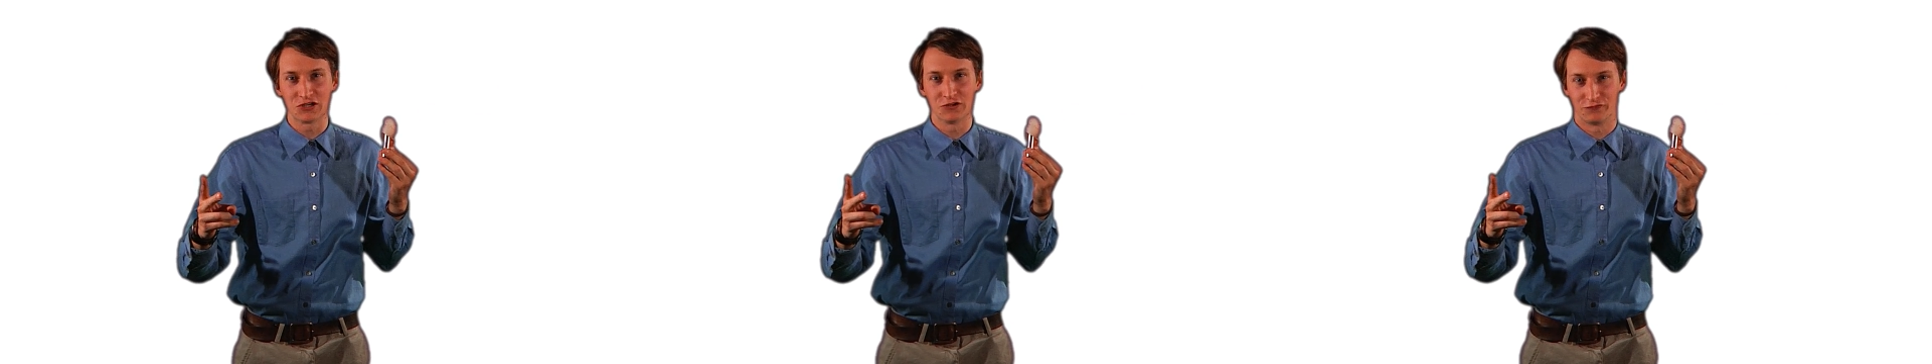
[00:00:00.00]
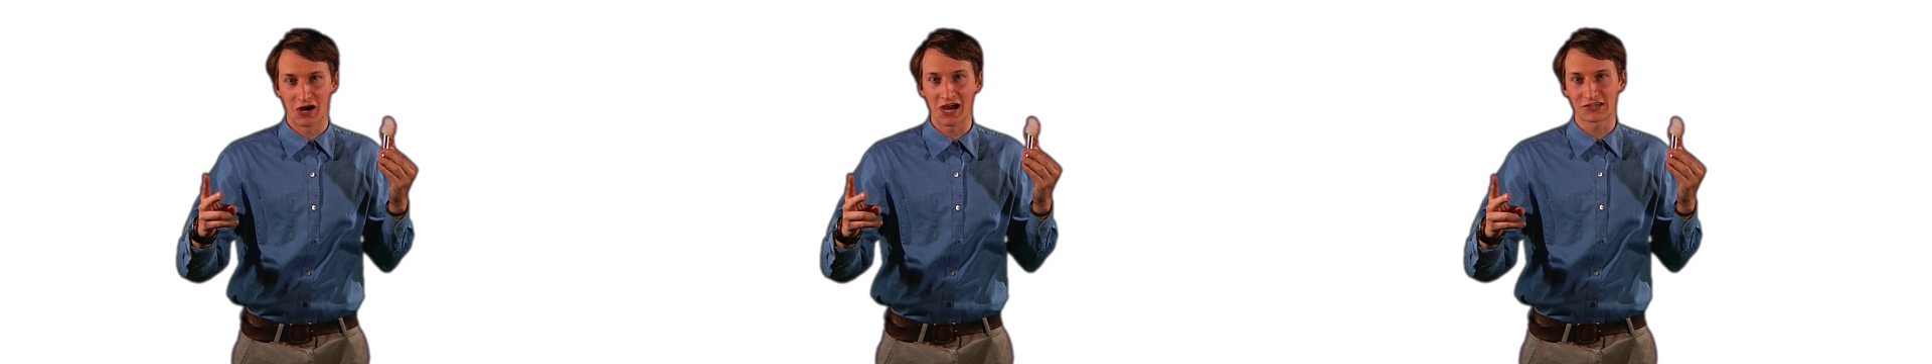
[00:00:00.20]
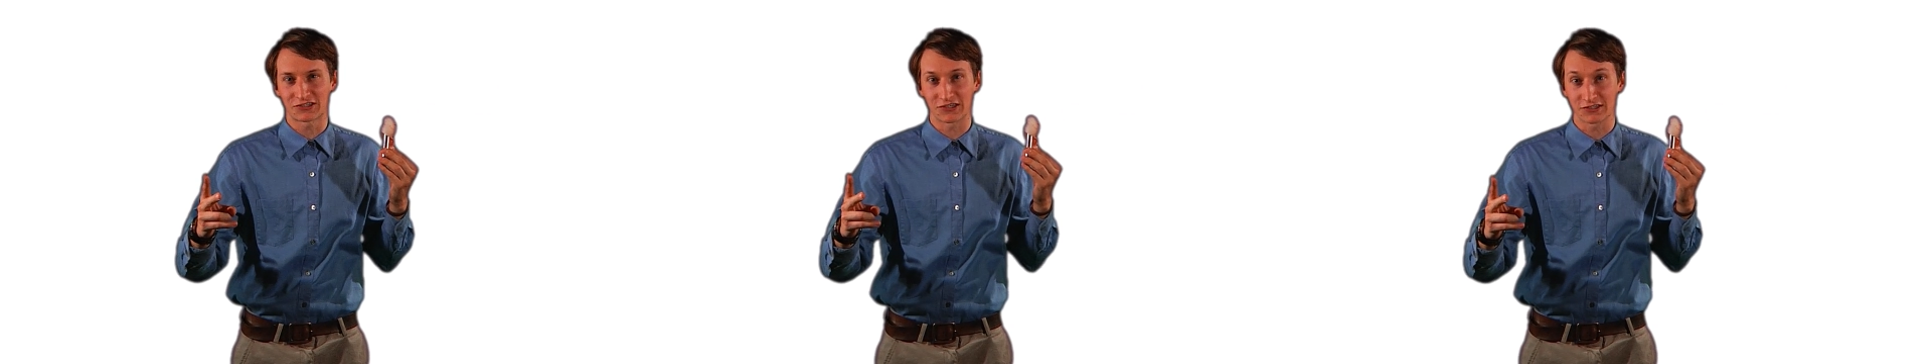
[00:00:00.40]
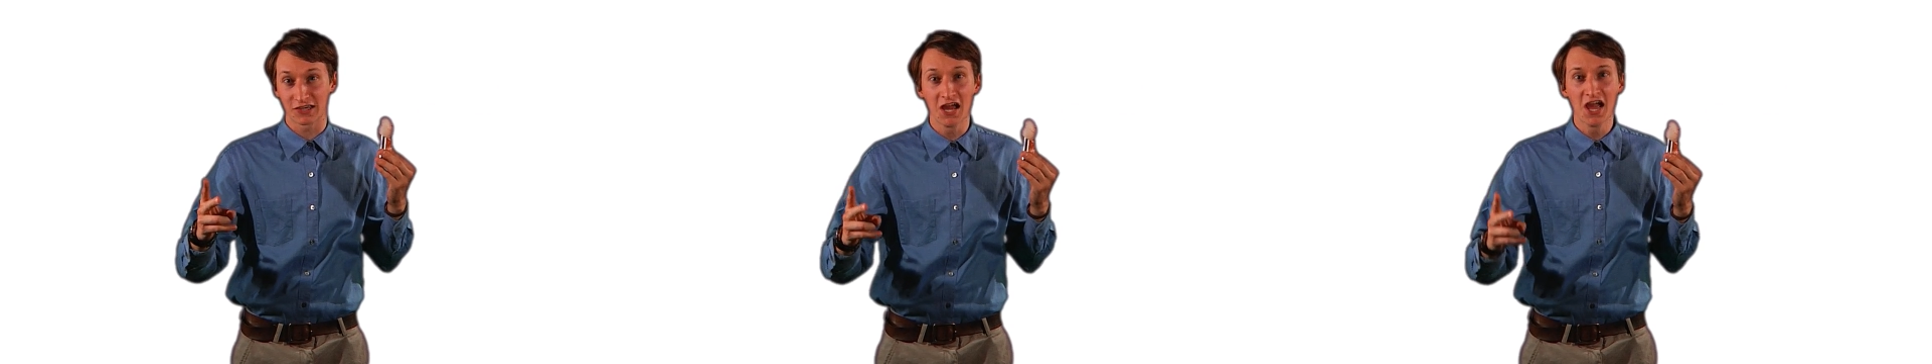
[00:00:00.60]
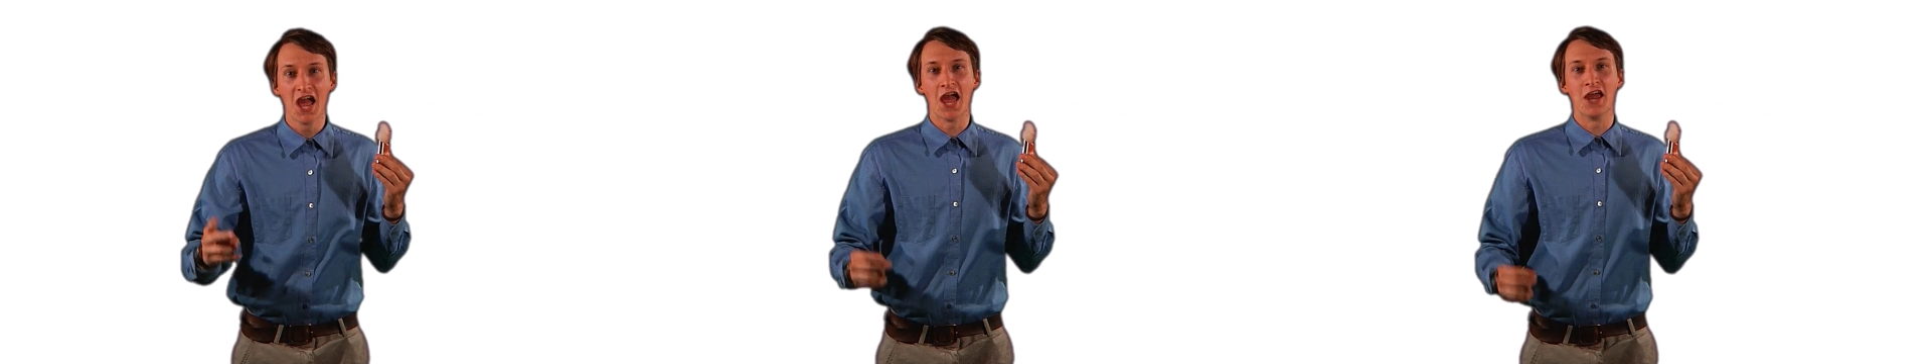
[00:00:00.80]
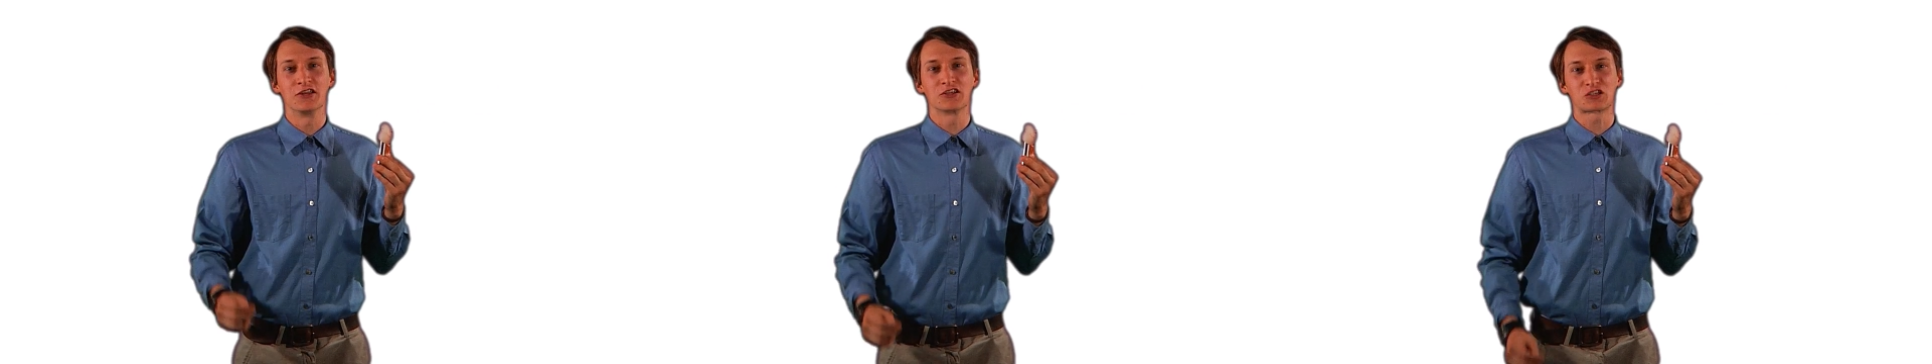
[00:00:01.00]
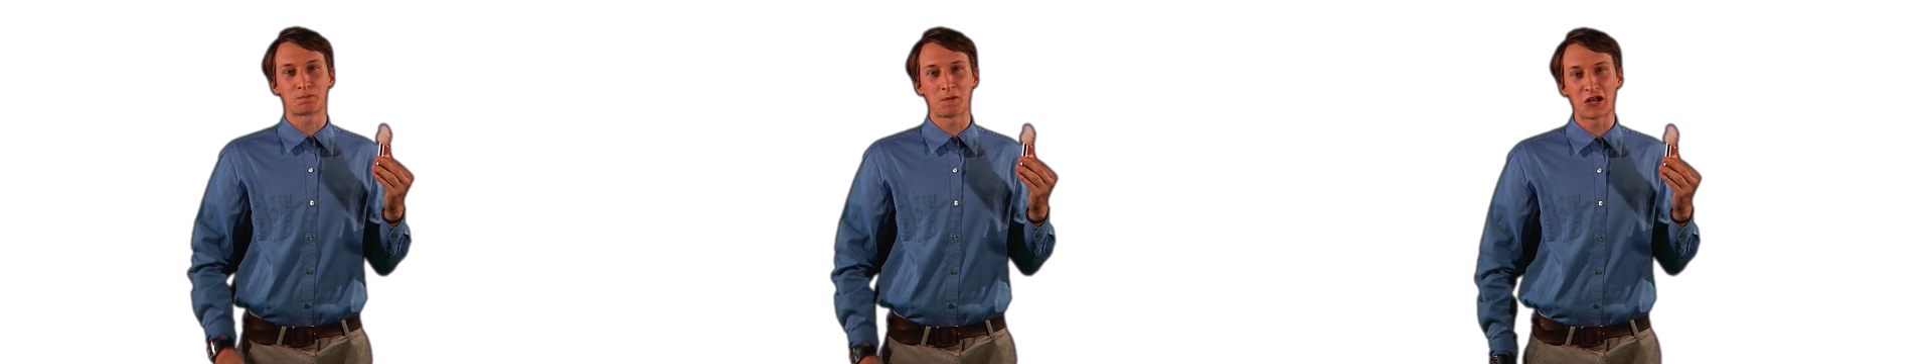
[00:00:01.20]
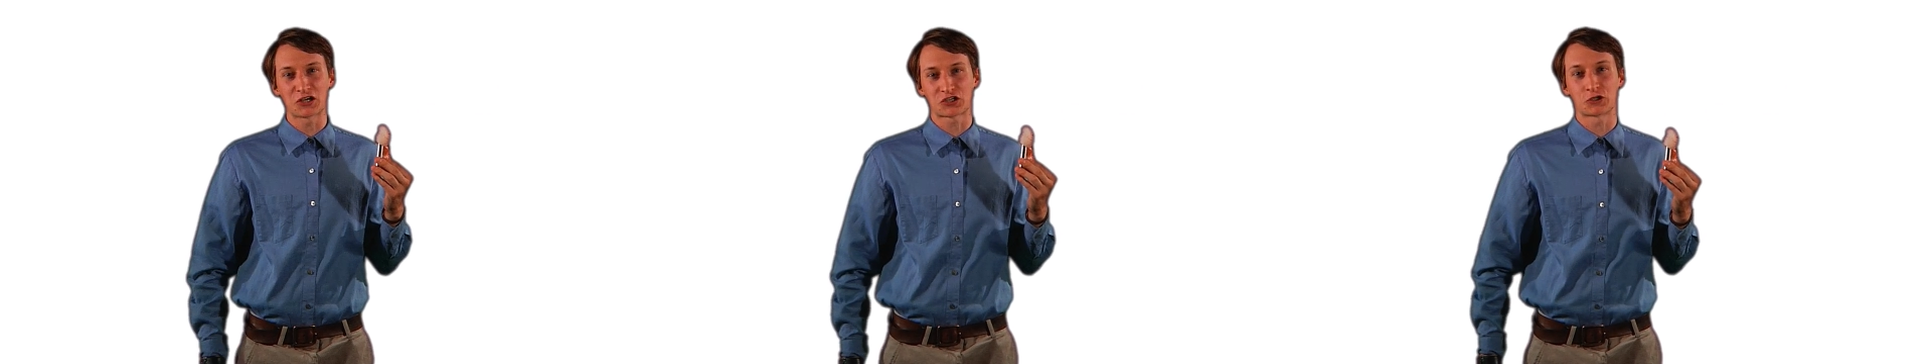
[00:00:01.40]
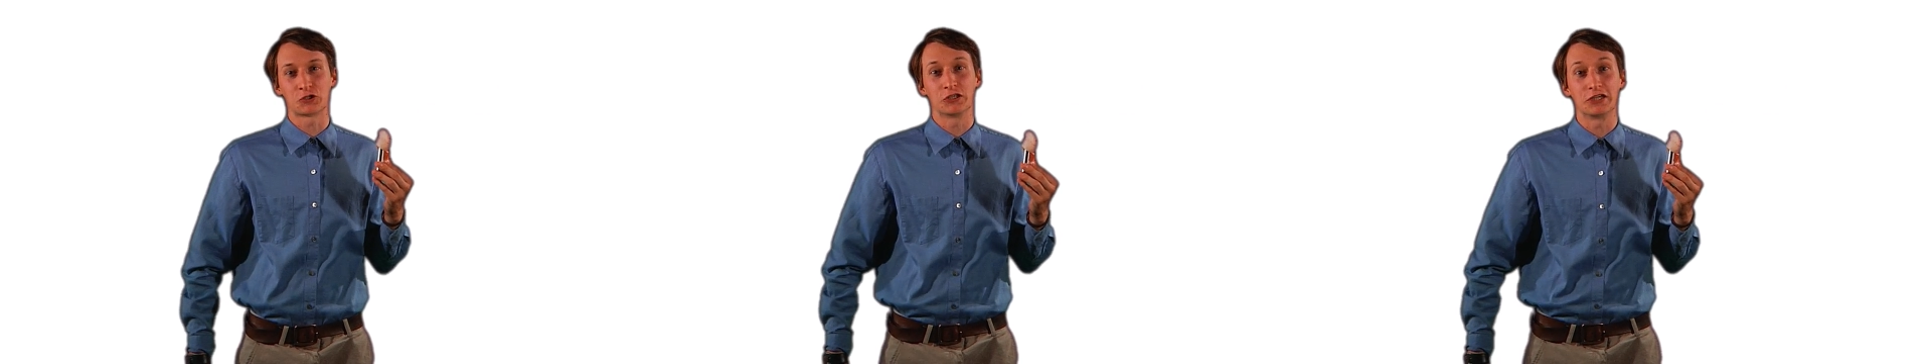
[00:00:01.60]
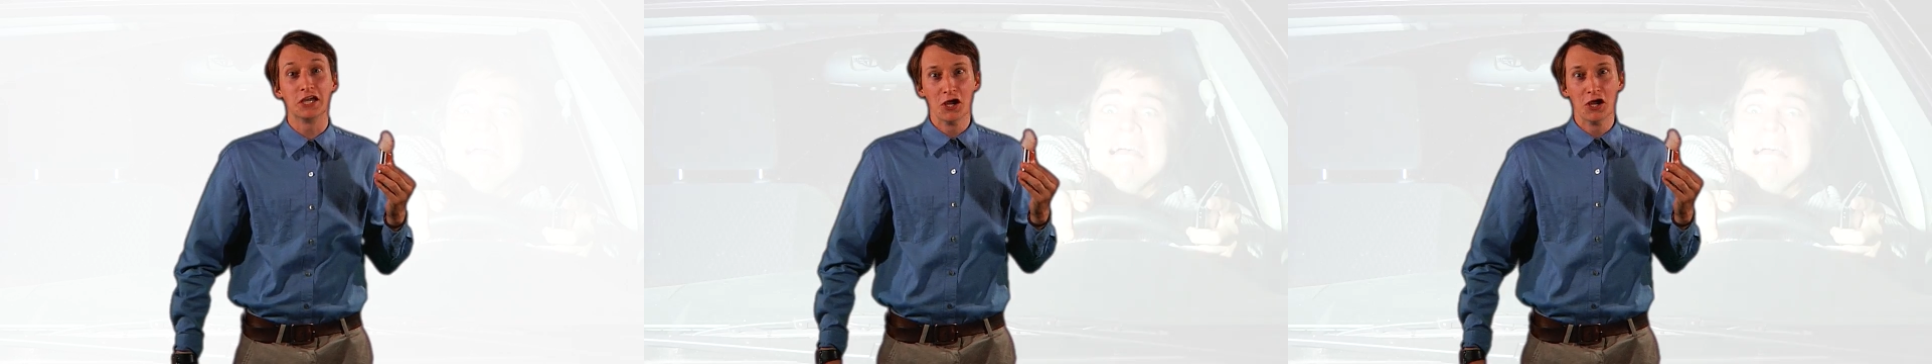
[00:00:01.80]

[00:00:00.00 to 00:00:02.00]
devices, and especially,